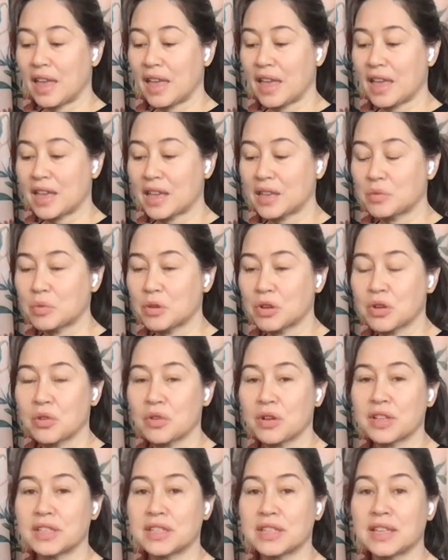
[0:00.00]
And we're
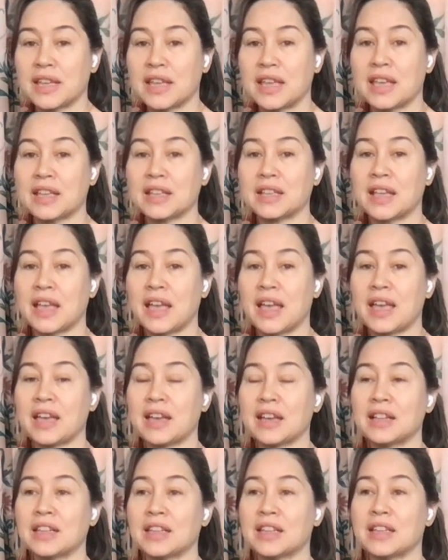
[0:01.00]
going to inhale.